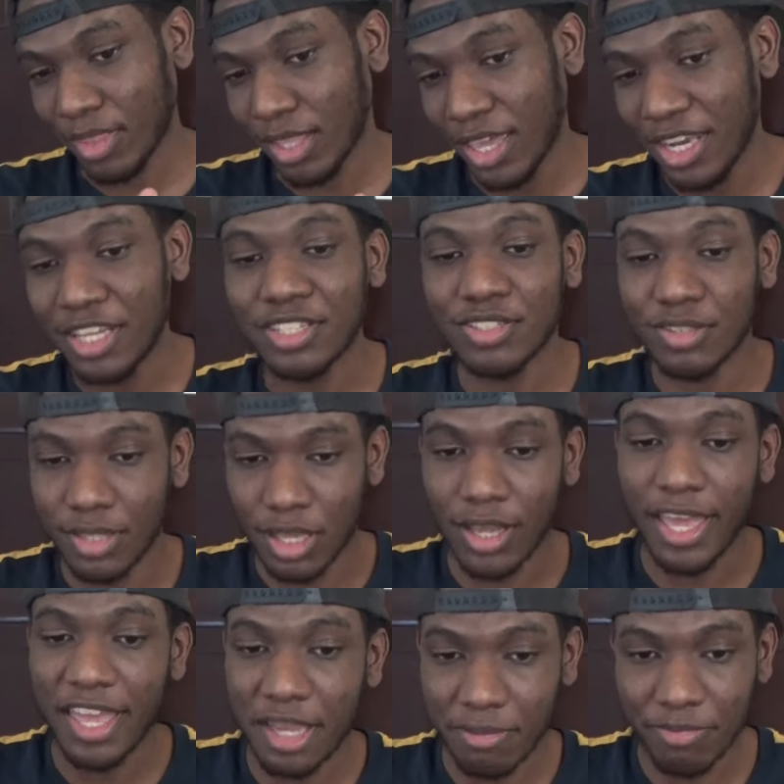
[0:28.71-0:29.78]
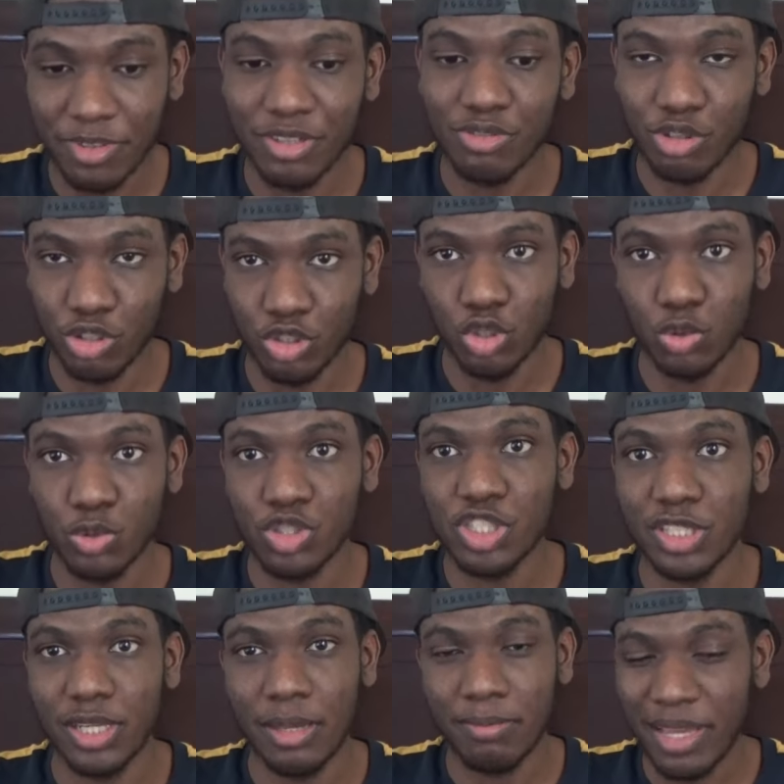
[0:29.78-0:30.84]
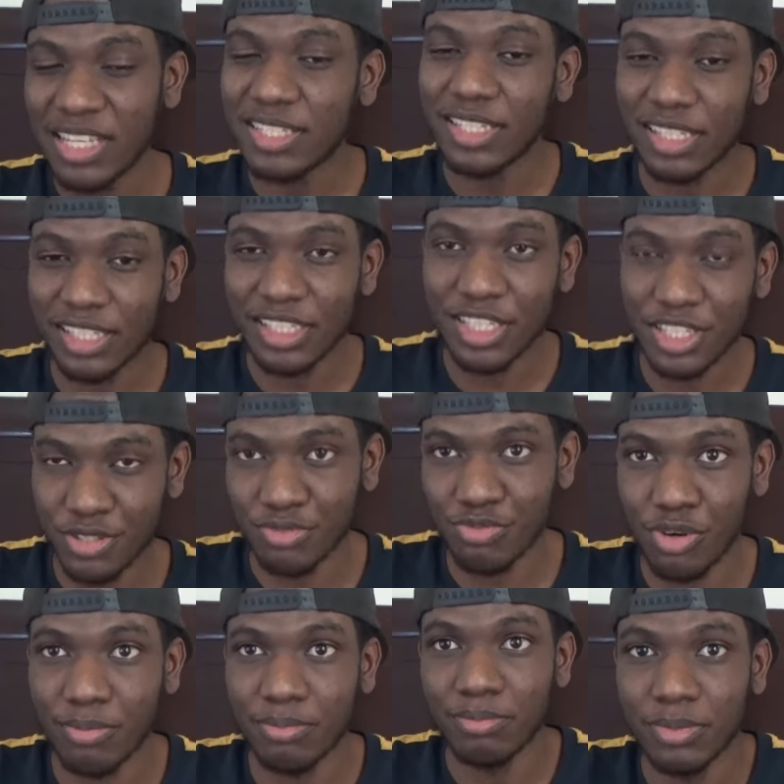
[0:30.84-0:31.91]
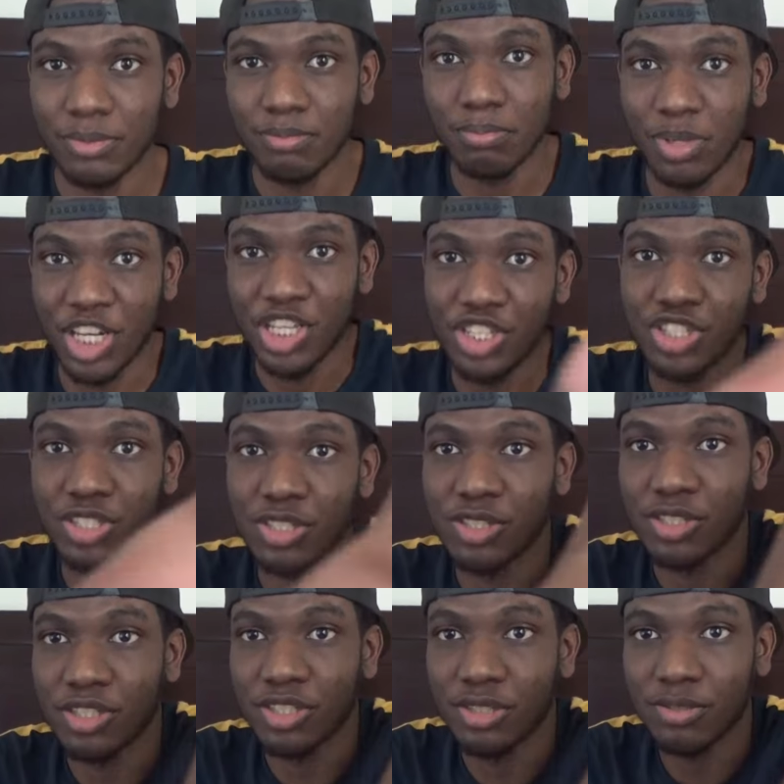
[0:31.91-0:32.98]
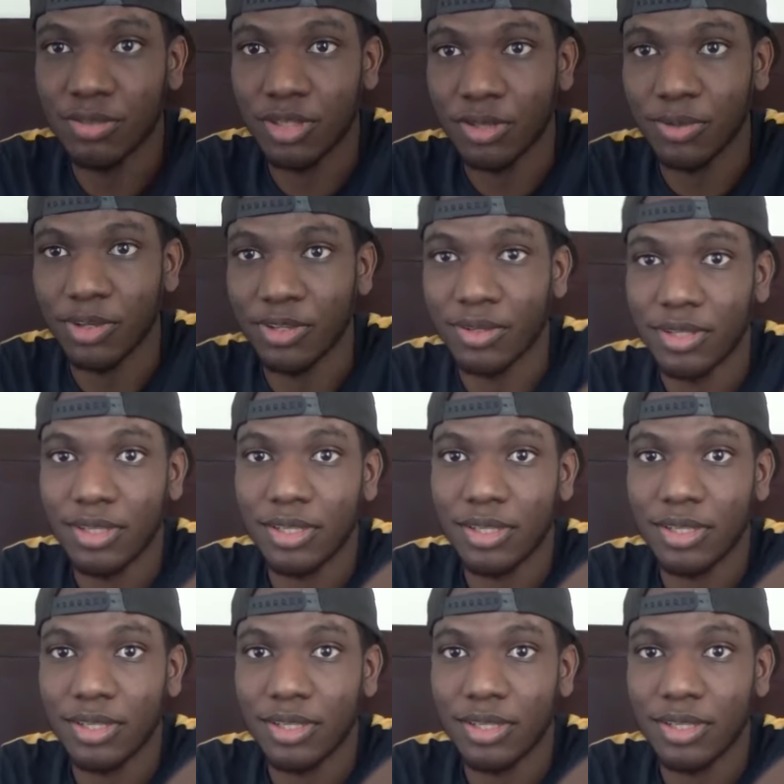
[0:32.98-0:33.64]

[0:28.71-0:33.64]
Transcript: and it's the AMV for Yoruichi and basically this is from Bleach and such. Hold on.